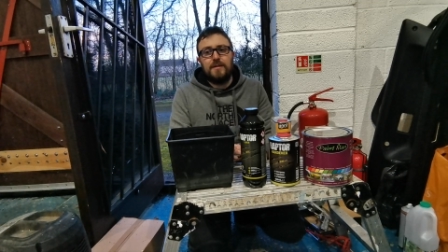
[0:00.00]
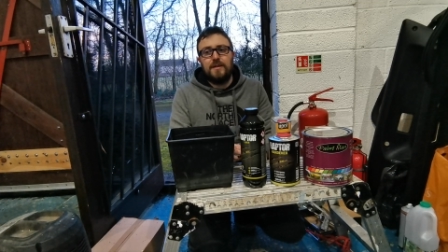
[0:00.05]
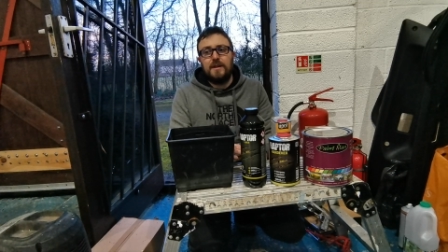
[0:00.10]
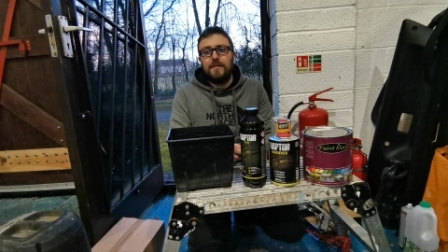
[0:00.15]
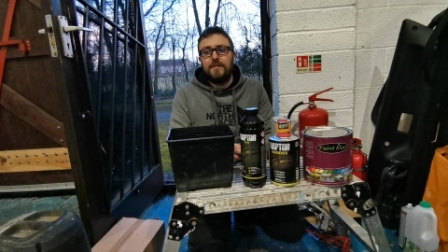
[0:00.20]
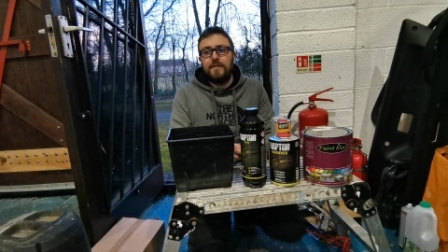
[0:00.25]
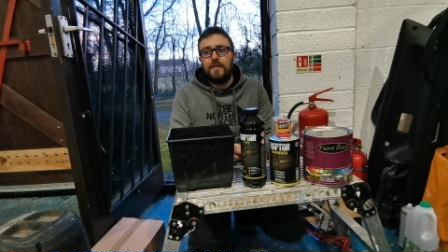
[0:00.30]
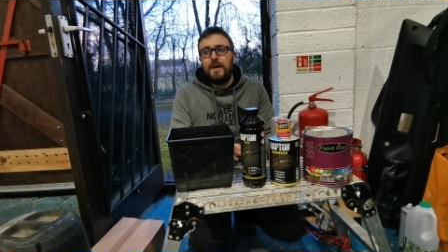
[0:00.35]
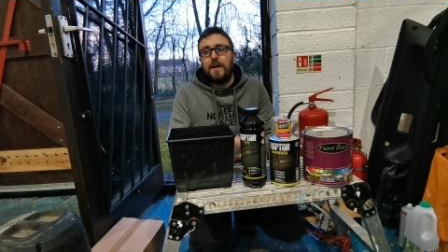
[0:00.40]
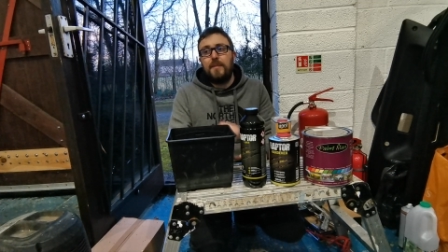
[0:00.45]
and
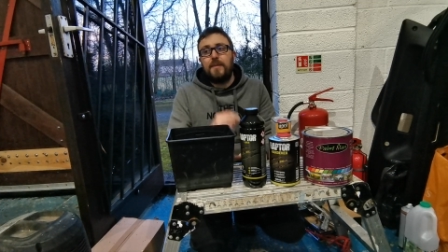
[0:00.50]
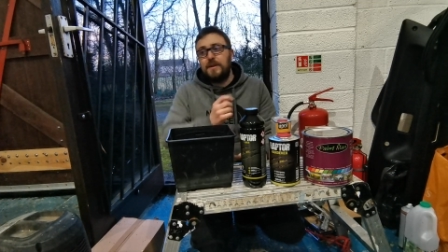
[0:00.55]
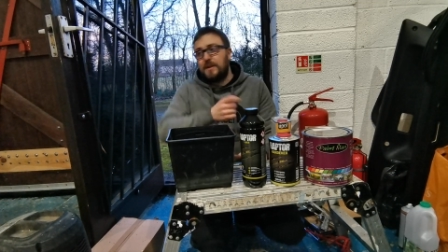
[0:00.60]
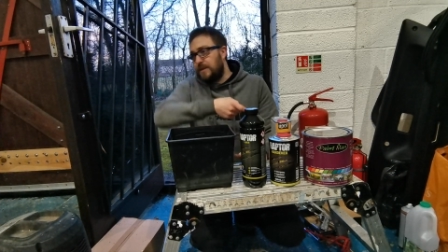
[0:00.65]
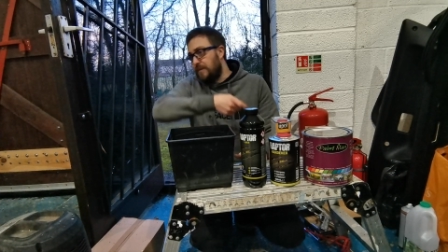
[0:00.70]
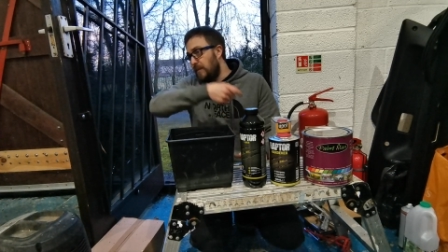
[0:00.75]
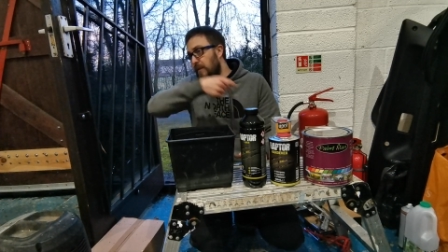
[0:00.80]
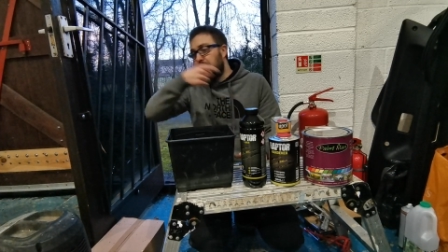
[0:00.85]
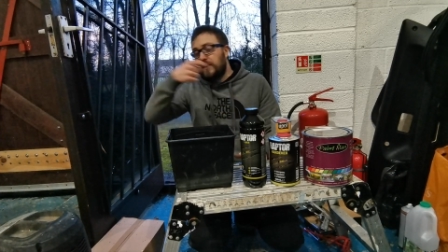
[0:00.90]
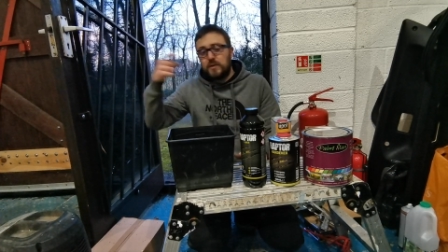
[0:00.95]
then if I'm happy,
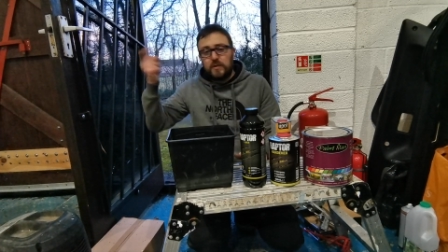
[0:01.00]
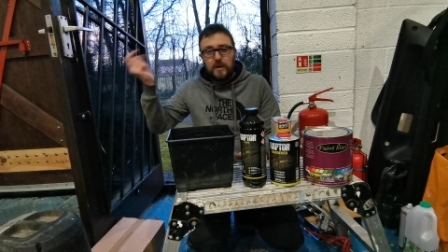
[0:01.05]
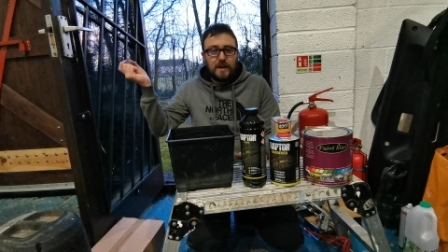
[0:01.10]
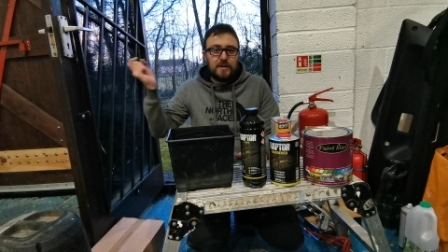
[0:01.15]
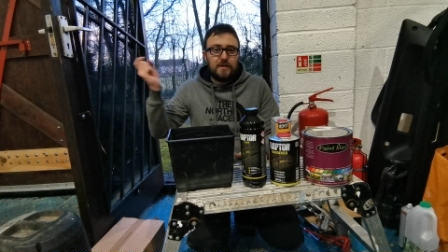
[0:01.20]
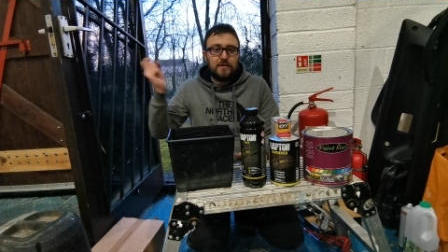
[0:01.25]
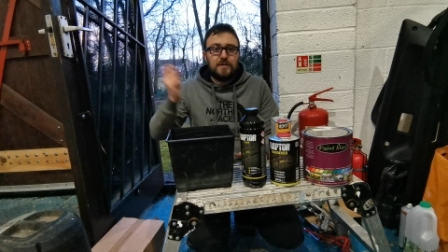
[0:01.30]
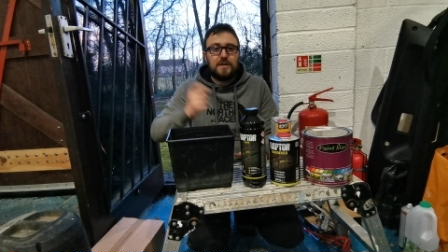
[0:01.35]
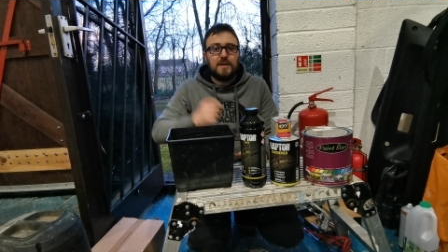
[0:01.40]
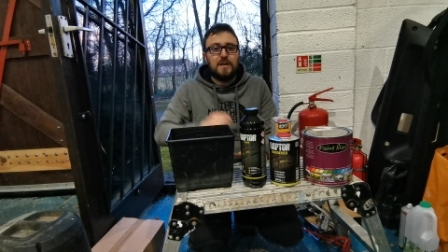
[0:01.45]
just move
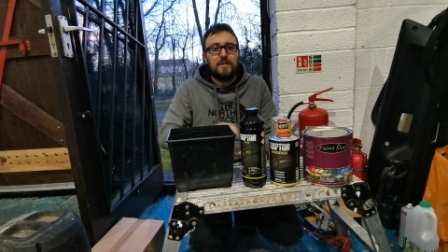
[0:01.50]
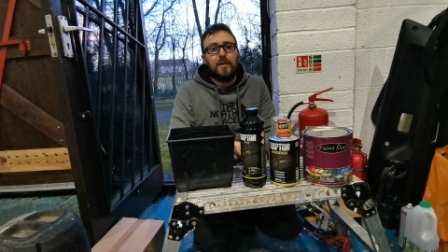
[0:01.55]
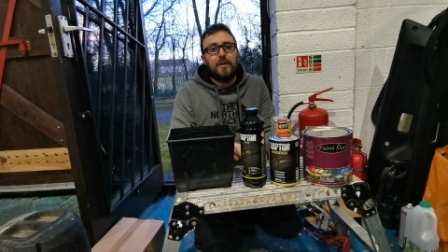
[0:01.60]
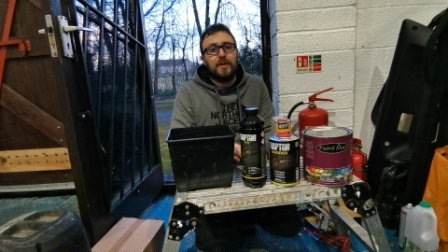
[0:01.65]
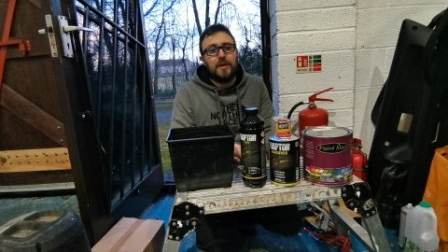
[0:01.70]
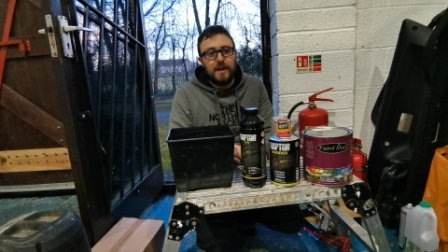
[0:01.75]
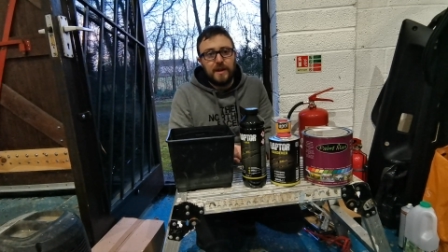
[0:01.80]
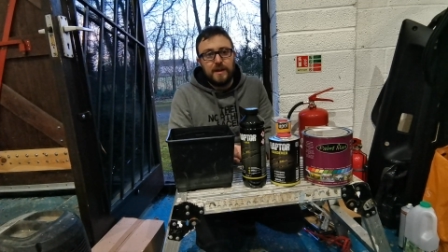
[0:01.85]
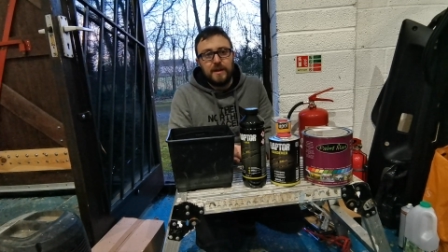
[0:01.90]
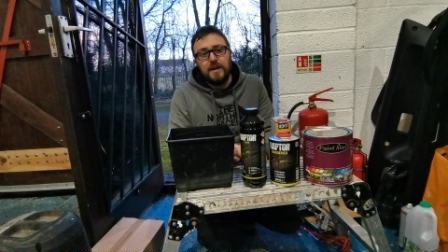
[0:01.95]
straight onto the
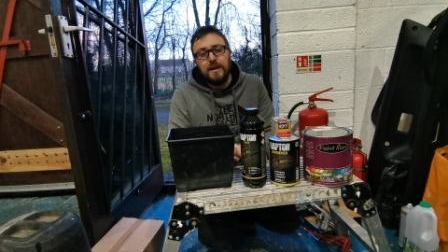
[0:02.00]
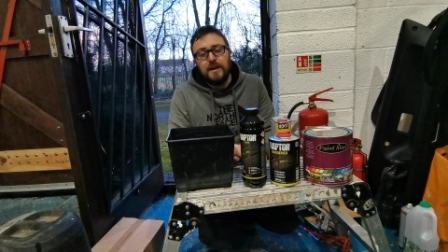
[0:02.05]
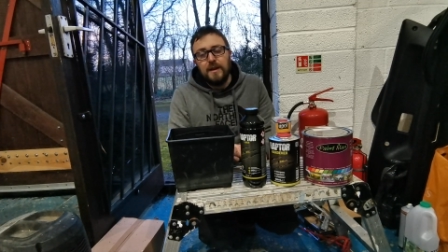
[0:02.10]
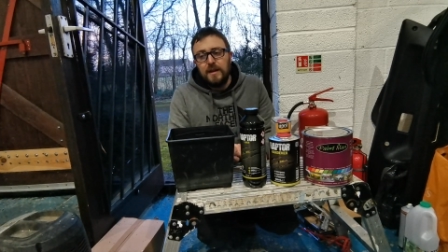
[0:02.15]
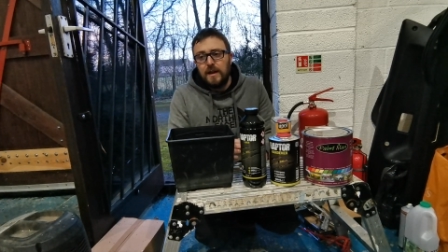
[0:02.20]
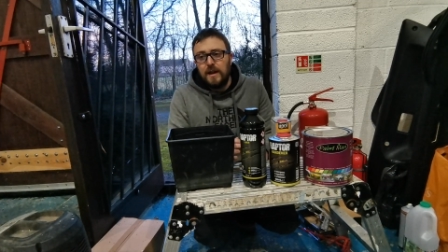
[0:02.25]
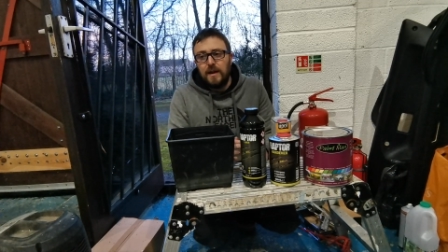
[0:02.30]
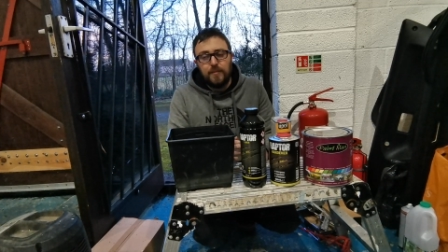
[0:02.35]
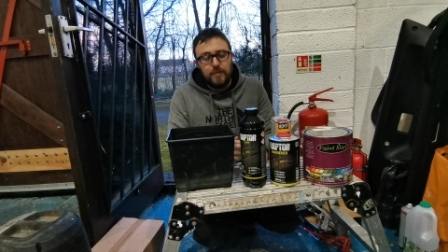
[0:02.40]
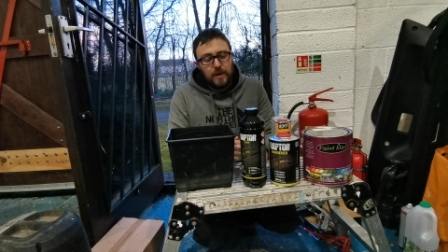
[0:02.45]
body,
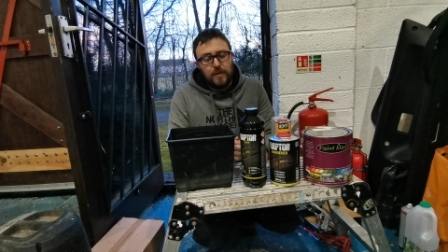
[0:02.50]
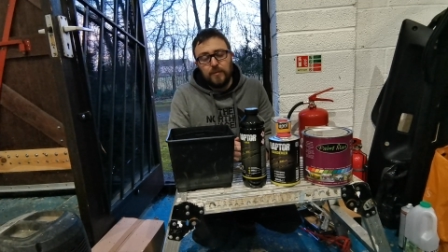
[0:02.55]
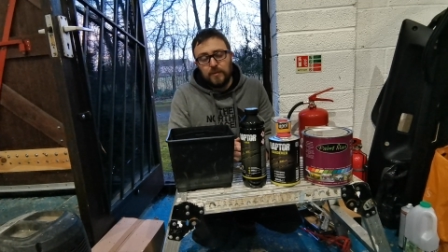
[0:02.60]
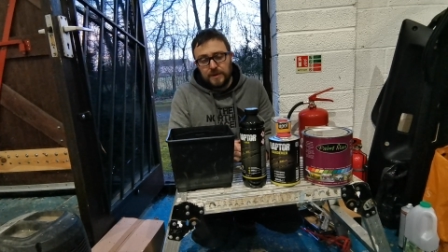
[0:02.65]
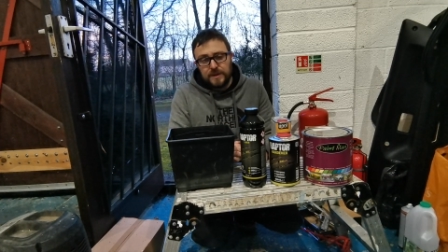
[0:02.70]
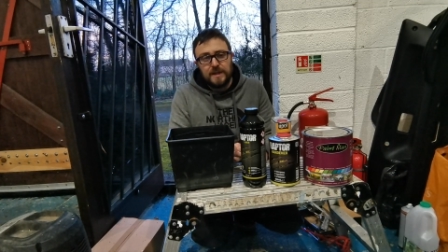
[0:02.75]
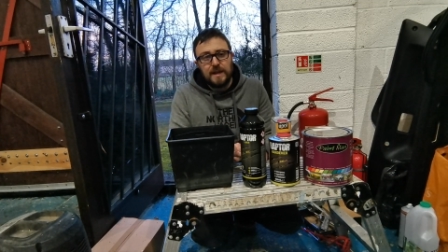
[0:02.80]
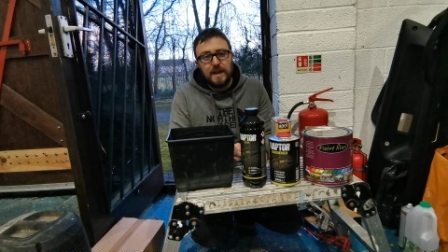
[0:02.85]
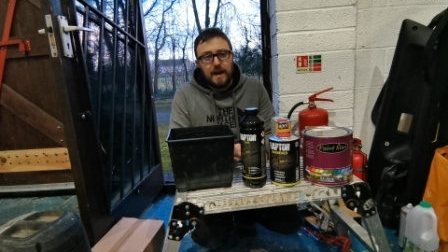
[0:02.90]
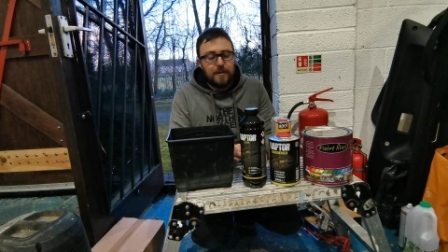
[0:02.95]
and
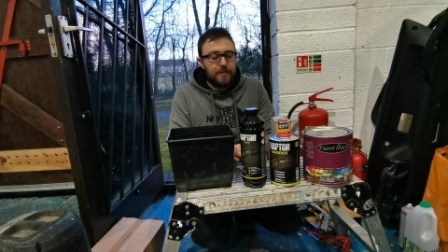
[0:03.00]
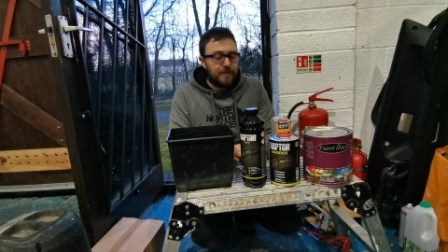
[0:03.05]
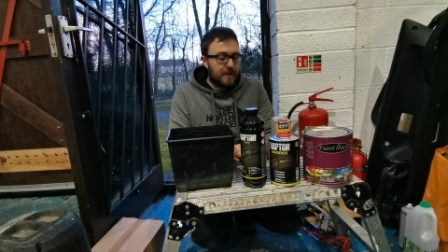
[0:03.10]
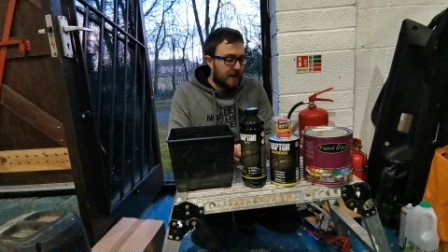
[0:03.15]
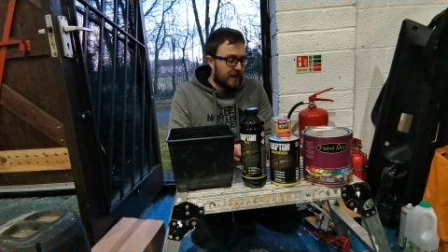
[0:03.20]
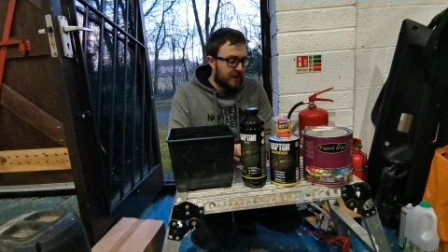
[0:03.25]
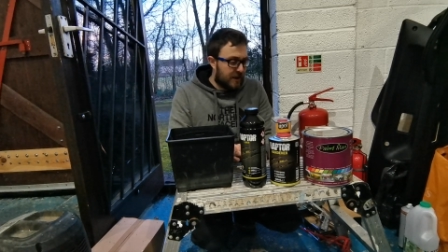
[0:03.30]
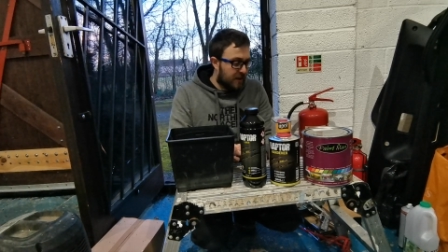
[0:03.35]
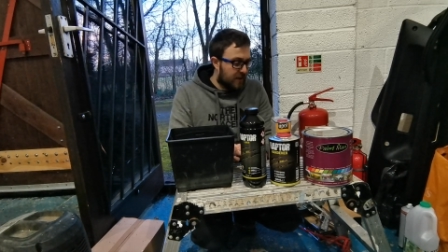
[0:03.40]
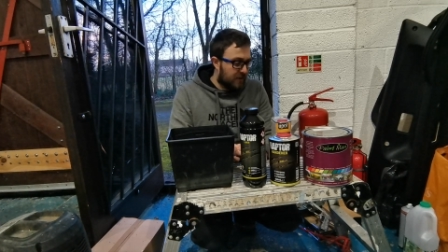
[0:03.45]
we'll see how
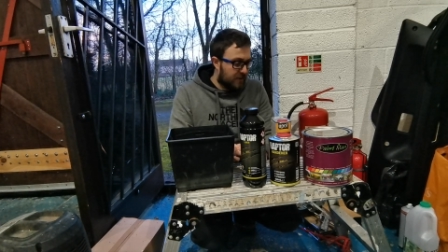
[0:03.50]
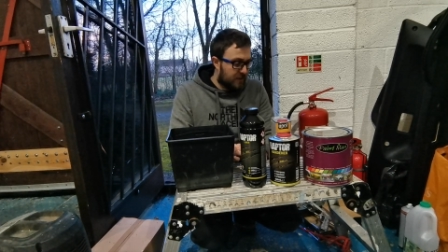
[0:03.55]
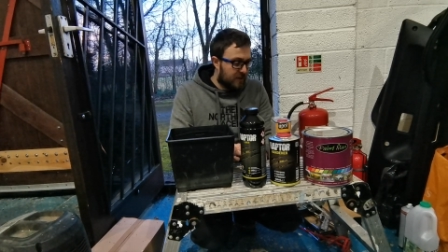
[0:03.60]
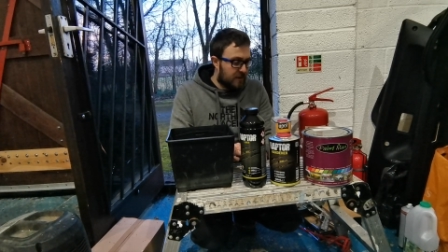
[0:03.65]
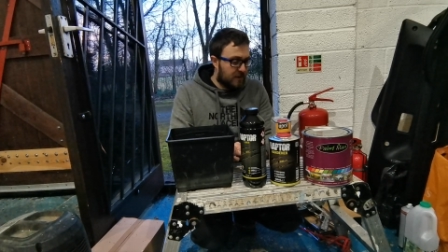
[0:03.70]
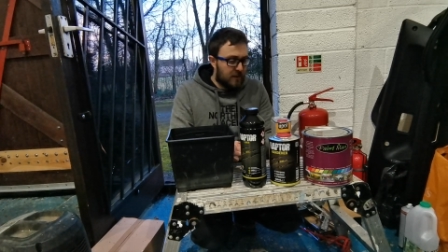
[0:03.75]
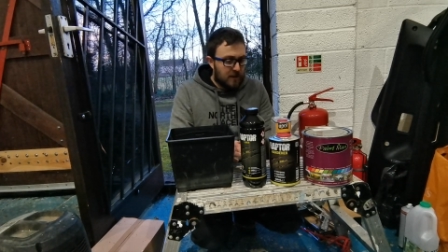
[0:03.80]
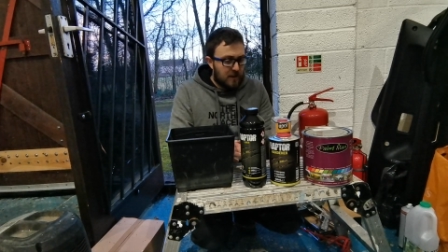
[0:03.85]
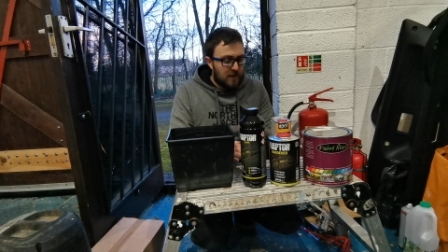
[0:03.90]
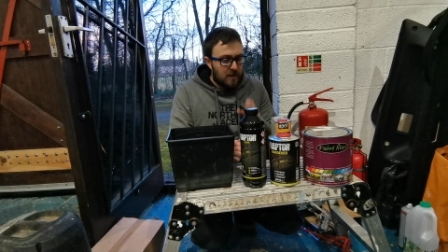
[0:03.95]
that
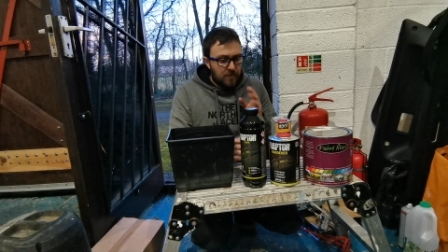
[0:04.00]
goes.